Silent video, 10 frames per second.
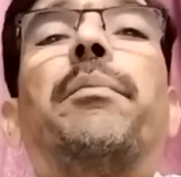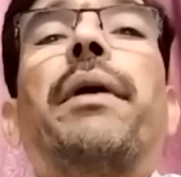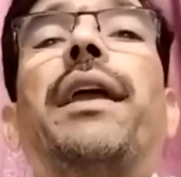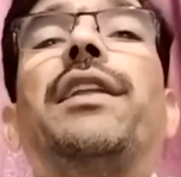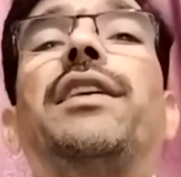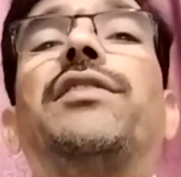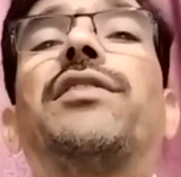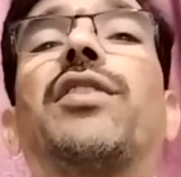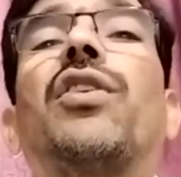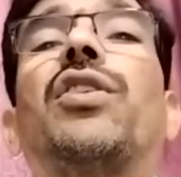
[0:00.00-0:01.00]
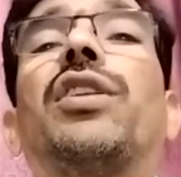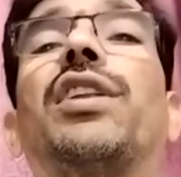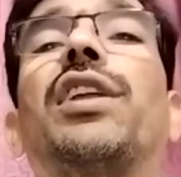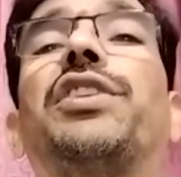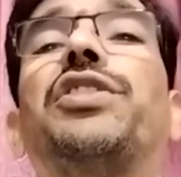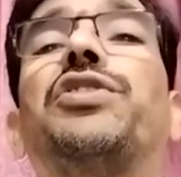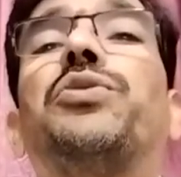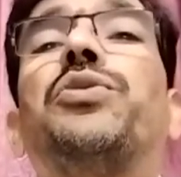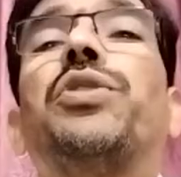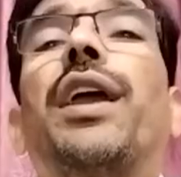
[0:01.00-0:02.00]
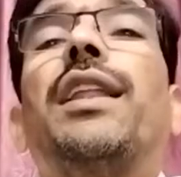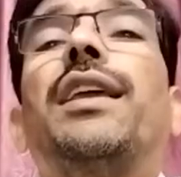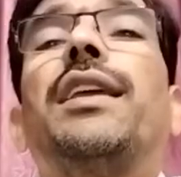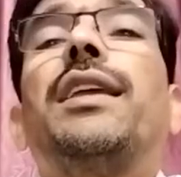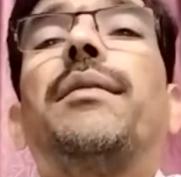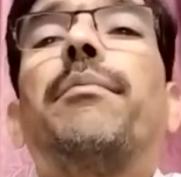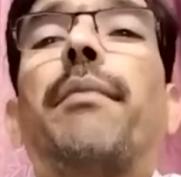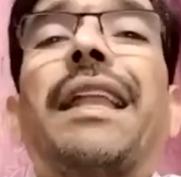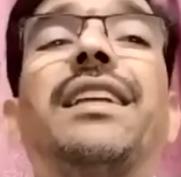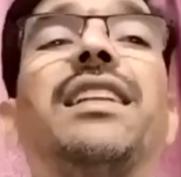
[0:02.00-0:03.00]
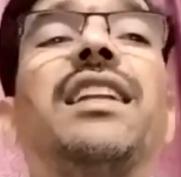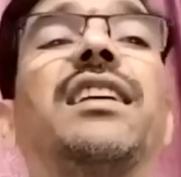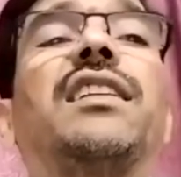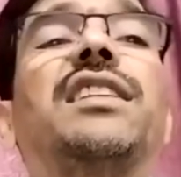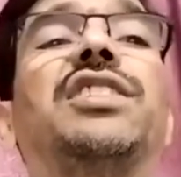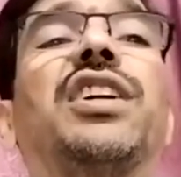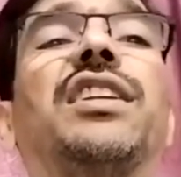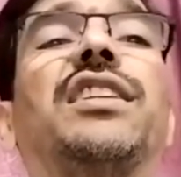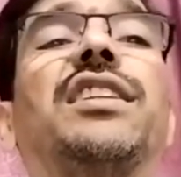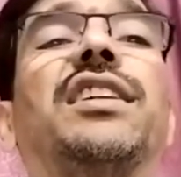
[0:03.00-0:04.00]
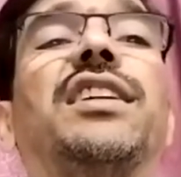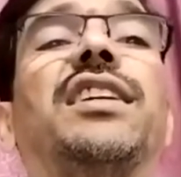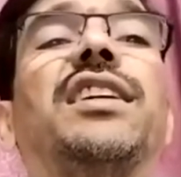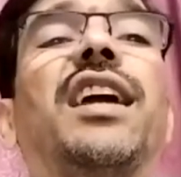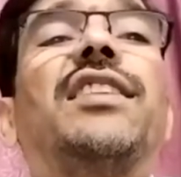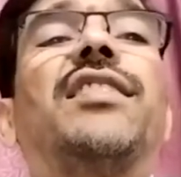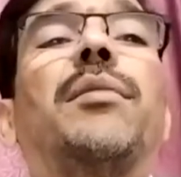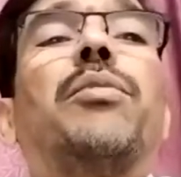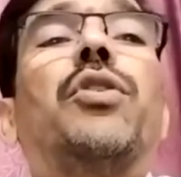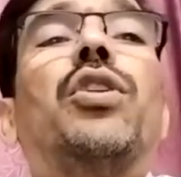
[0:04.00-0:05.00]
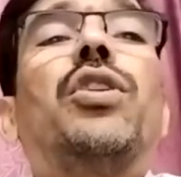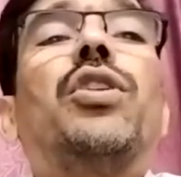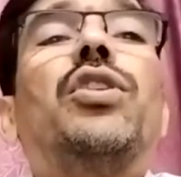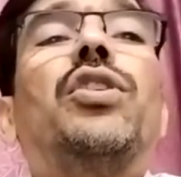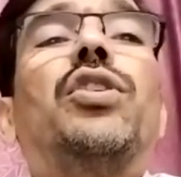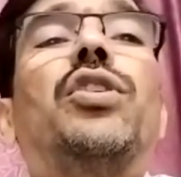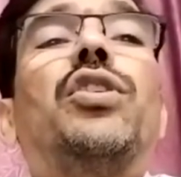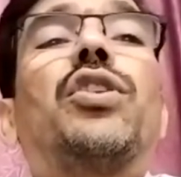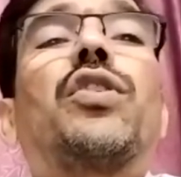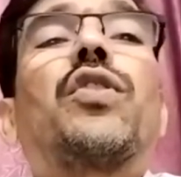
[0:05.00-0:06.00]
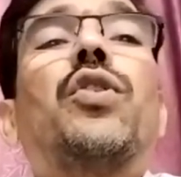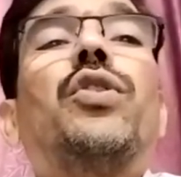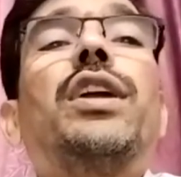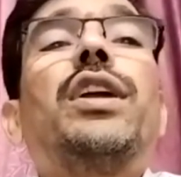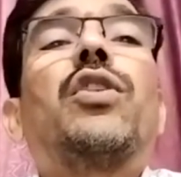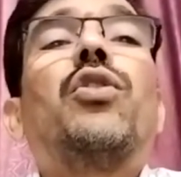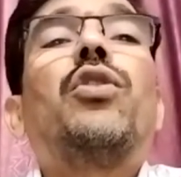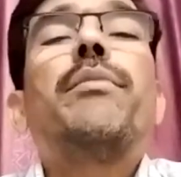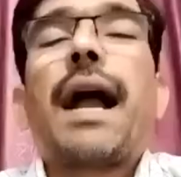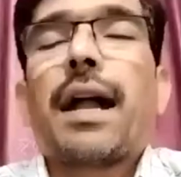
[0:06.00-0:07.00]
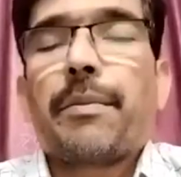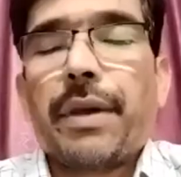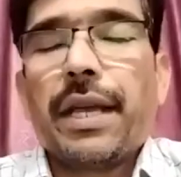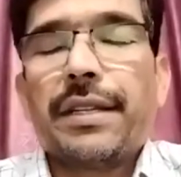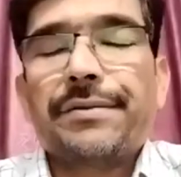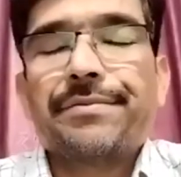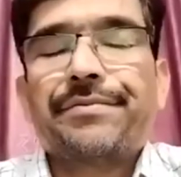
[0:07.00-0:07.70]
pain is not related to any malignant condition. Example, chronic low back pain.